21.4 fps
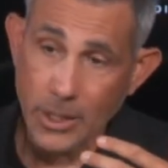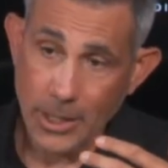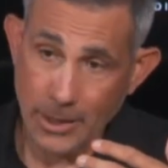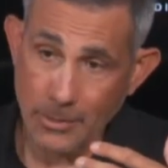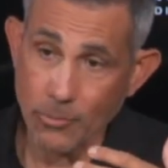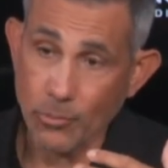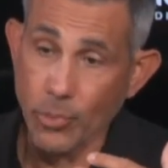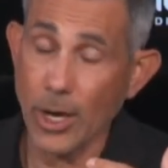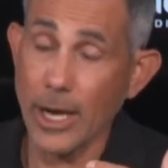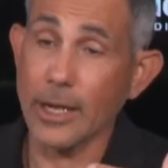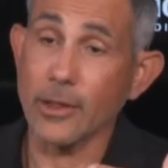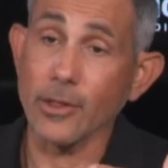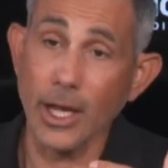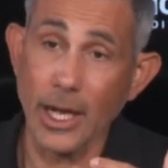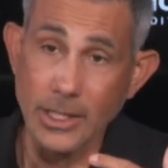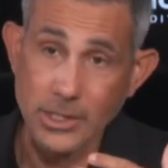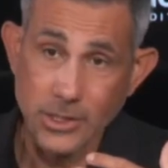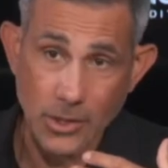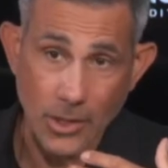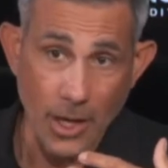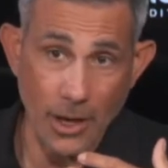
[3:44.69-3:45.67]
can break
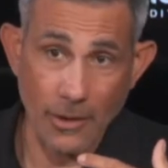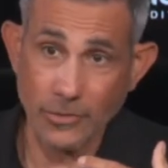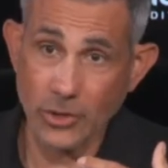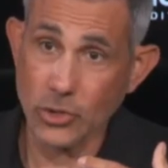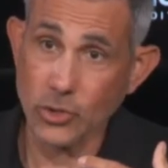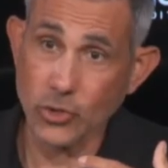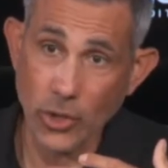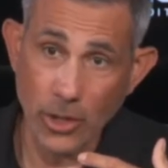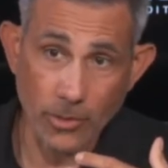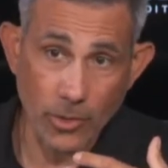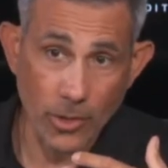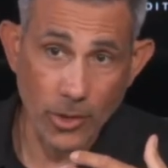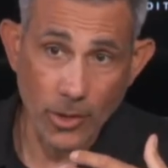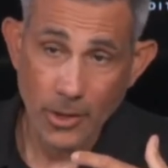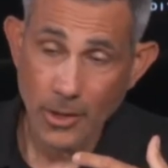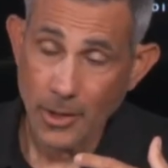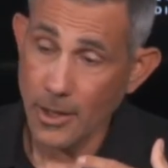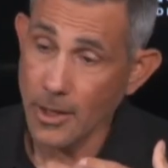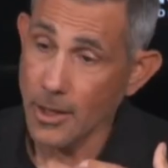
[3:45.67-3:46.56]
lines off the dribble,